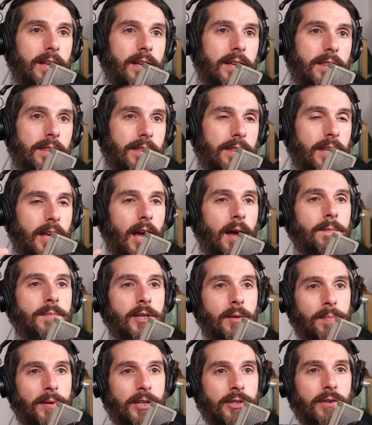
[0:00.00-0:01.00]
The
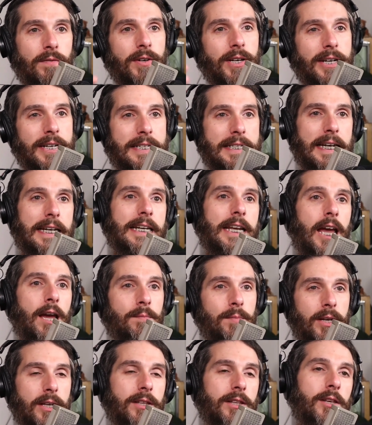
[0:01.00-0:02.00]
MCP server can
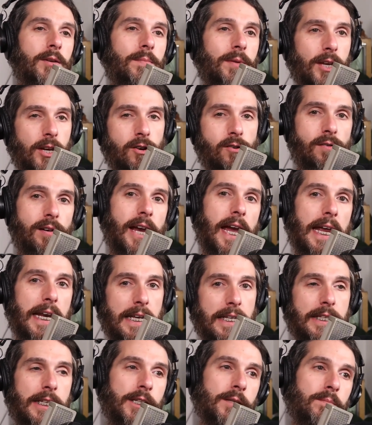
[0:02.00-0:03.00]
dynamically be
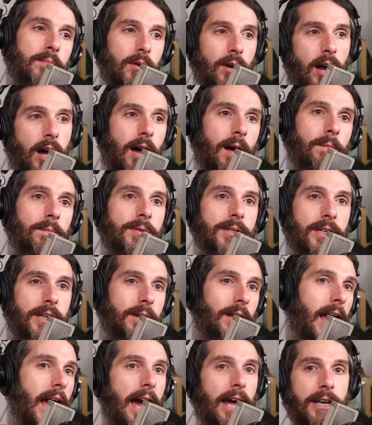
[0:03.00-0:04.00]
creating these prompts
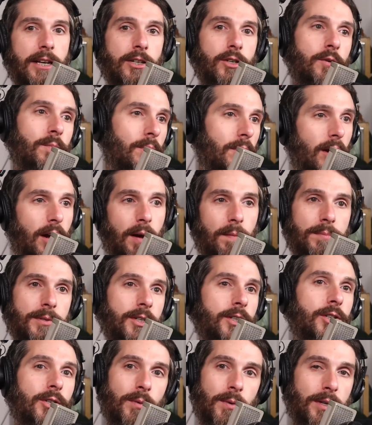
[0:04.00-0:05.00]
and adding new prompts
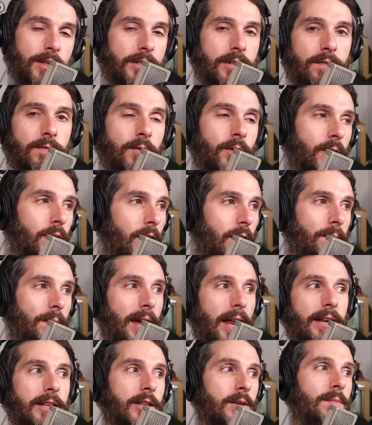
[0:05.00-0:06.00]
and doing stuff for you
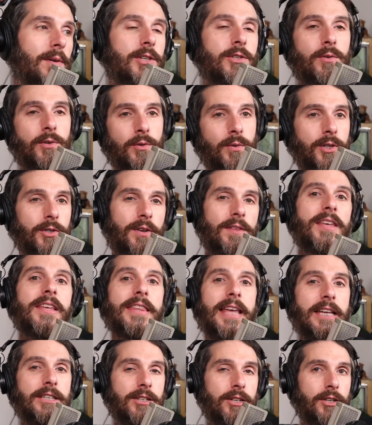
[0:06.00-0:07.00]
automatically based on what you want. So I think
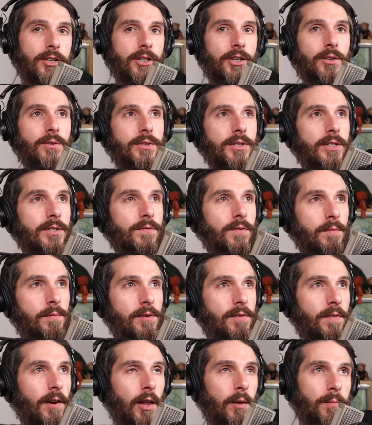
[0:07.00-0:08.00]
that's a good usage from
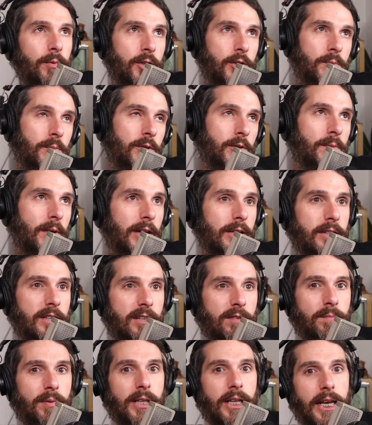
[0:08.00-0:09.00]
developers'
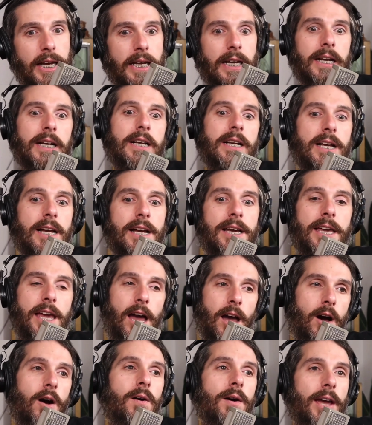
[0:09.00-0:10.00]
perspective. But like,
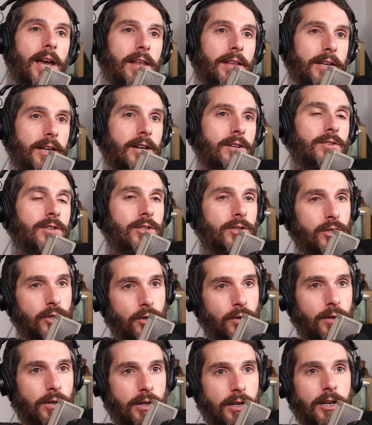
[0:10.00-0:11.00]
yeah, okay, like here's a
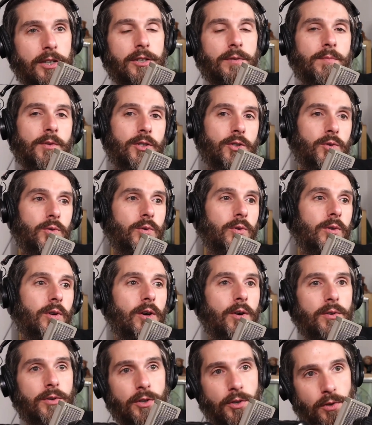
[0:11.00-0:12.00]
new custom
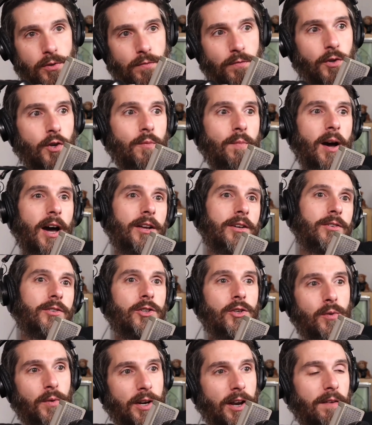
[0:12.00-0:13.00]
control, new view model,
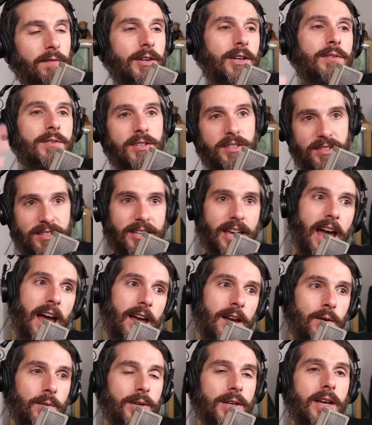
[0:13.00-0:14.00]
new whatever, and
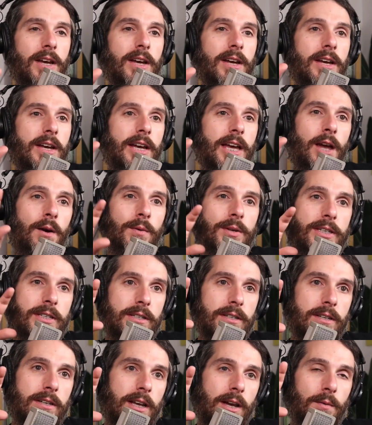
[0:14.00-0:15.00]
it would it
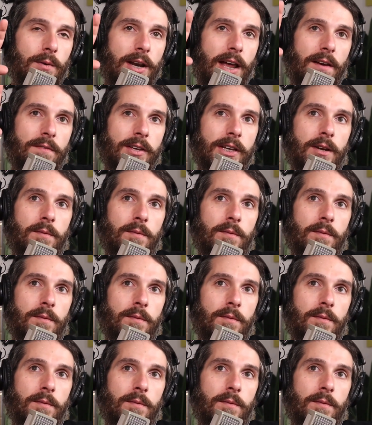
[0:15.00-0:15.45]
would have like a